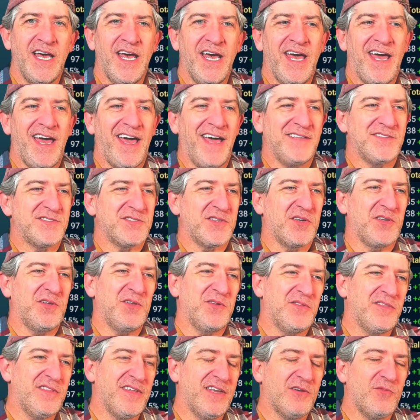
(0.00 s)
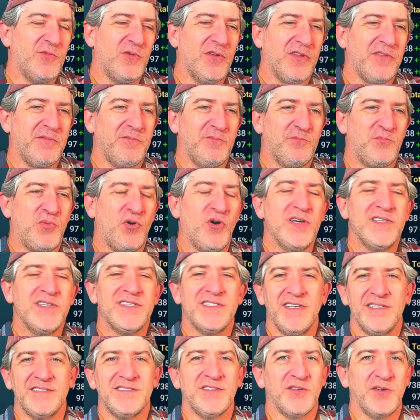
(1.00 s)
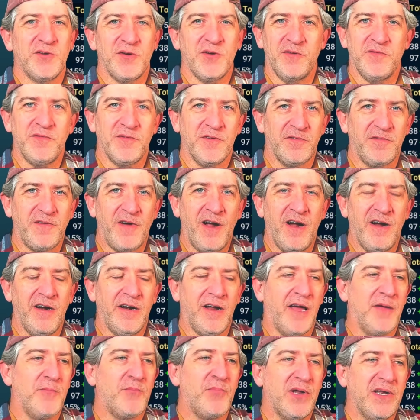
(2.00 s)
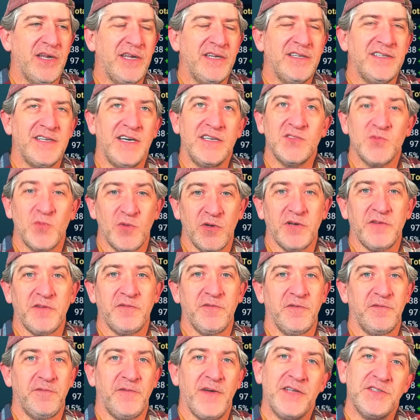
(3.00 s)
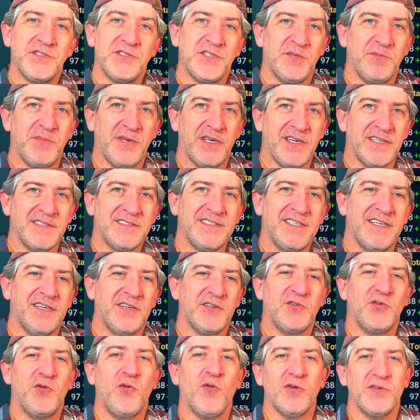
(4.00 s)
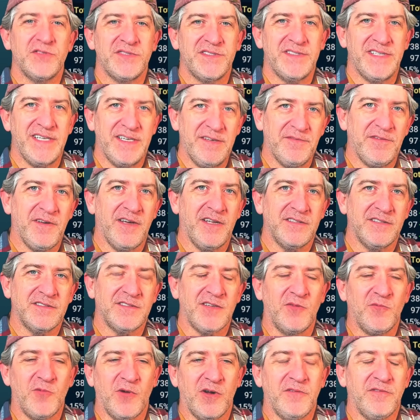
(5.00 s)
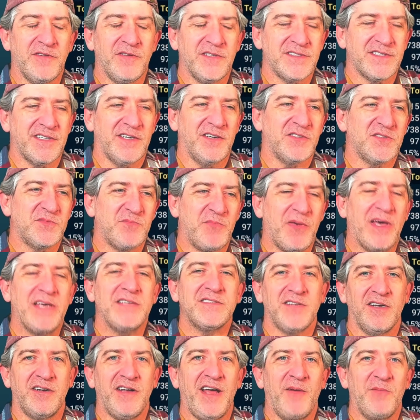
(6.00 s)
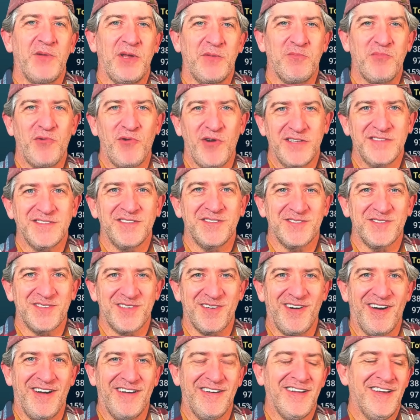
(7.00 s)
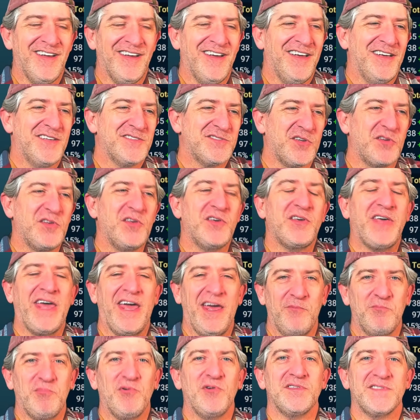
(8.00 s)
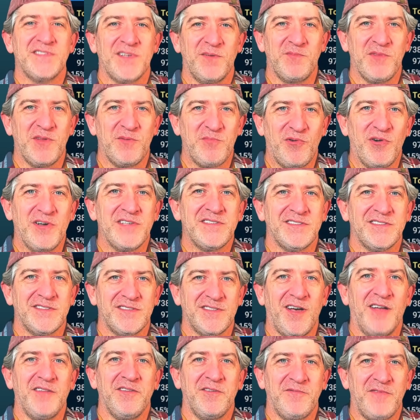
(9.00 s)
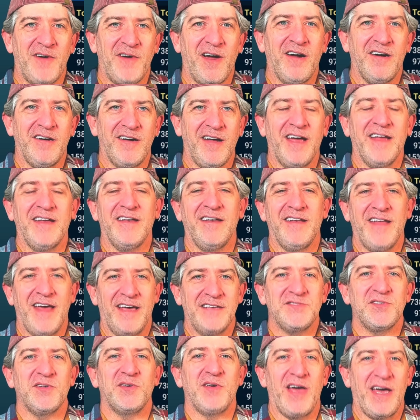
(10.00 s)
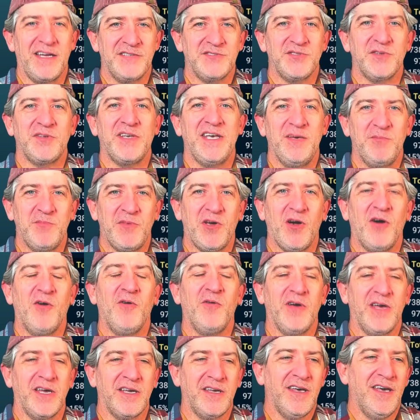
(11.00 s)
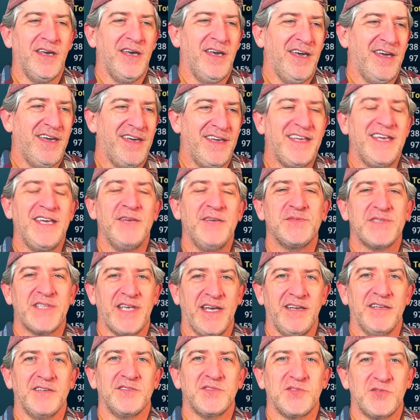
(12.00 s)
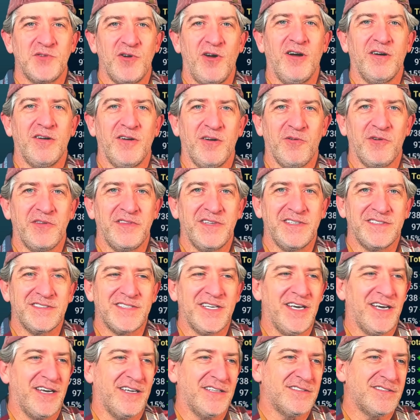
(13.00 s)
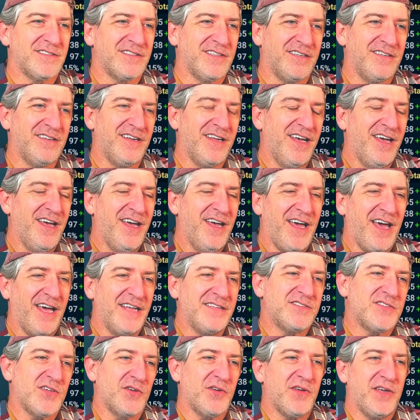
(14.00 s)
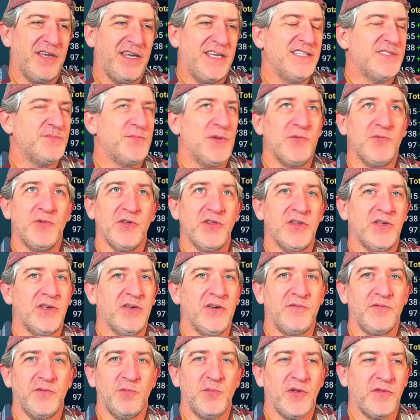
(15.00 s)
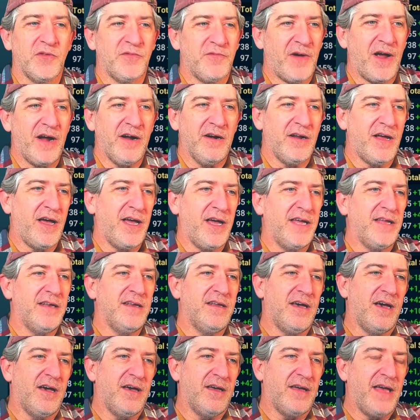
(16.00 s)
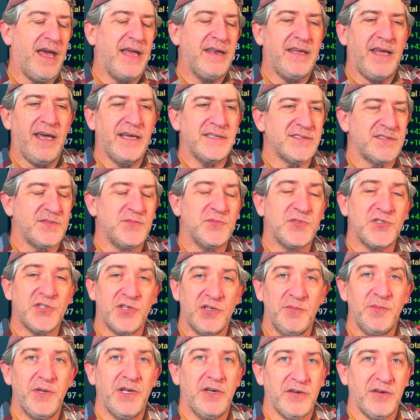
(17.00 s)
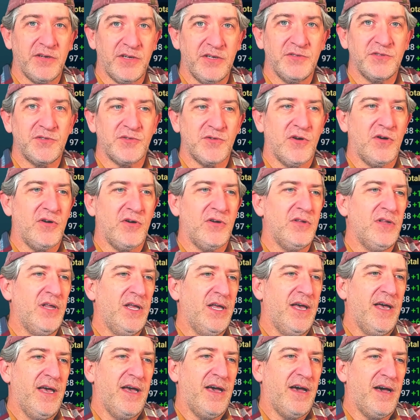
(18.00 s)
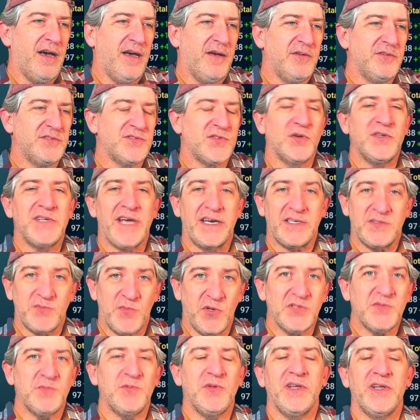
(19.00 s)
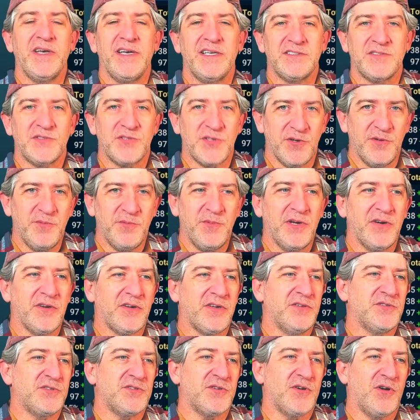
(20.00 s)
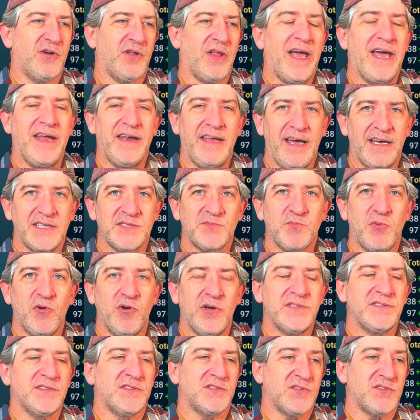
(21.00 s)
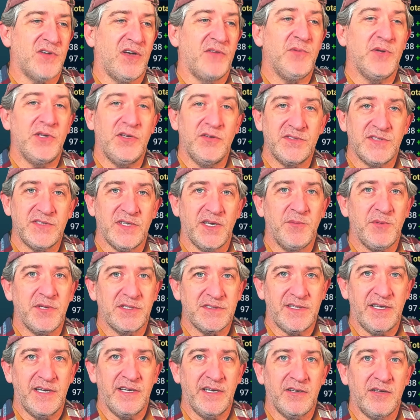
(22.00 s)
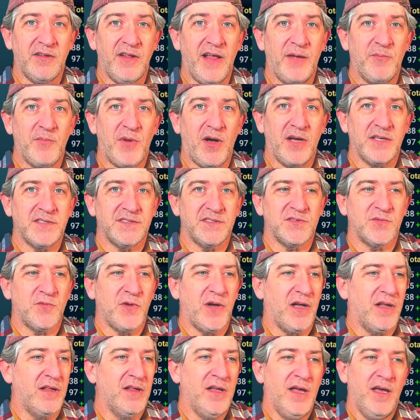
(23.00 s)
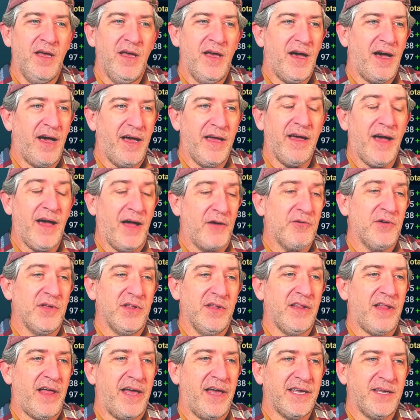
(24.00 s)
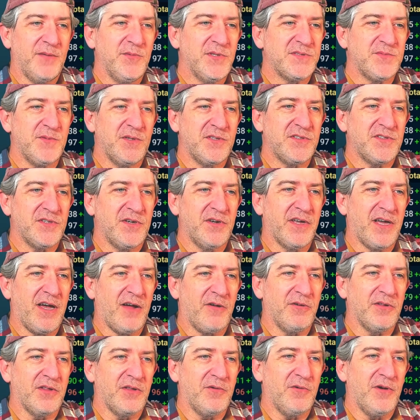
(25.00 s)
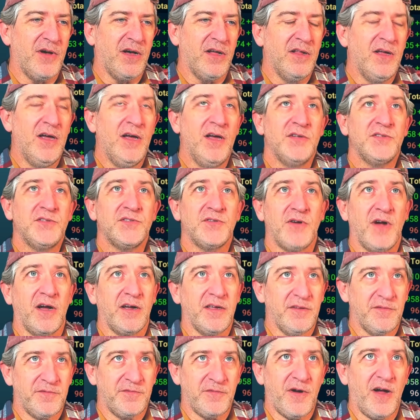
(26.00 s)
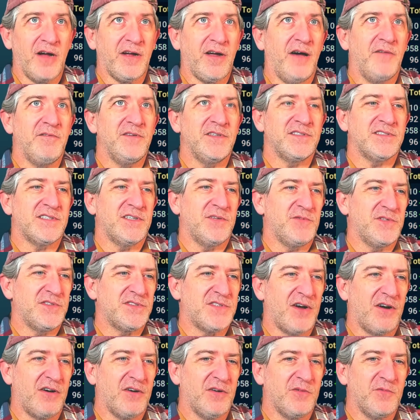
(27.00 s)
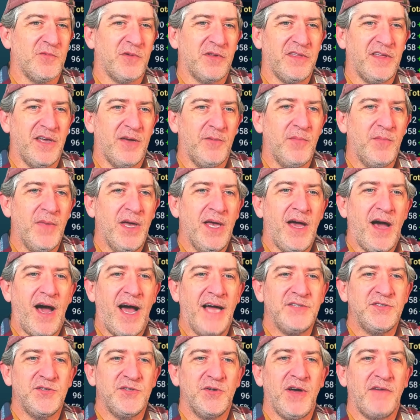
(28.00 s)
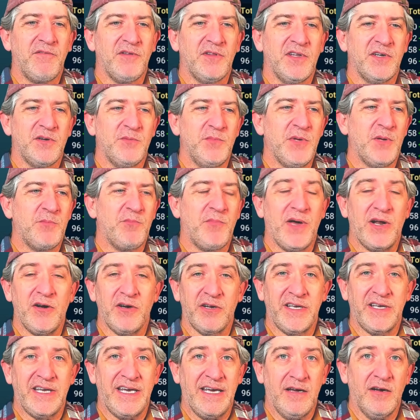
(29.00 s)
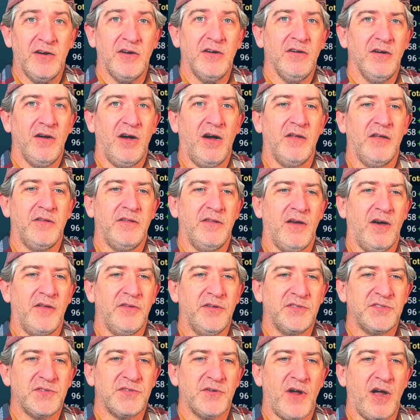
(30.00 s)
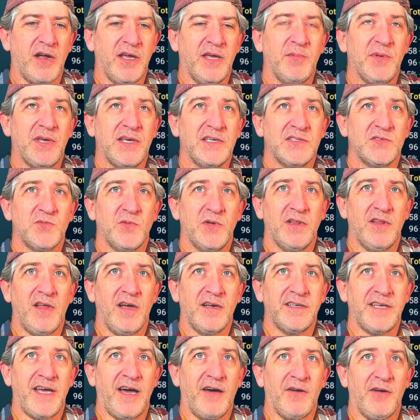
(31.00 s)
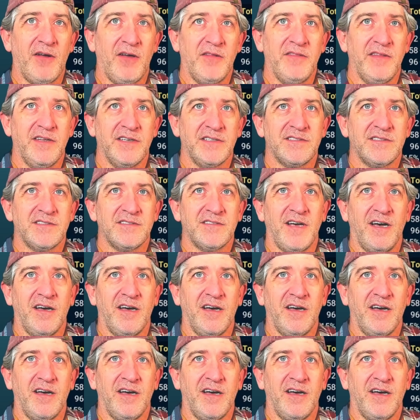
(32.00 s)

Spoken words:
And so you'd think, well, poison isn't good for Fire Knight, but it does work for Finchy because he ignores defense on one of his skills based on how many poisons are on. So you can put some of the poisons on the Fire Knight, and as you keep going, he keeps getting stronger with his hits. And so he's been really good for both Fire Knight, and he has some turn meter control. So he has multiple hits, turn meter control, and he has poison. So I've been using him in Clan Boss as well. I really like him. He's been turning out really well. Taragi the Frog, obviously, we started with him. I do have a little bit better gear on the Taragi because we lucked out on this.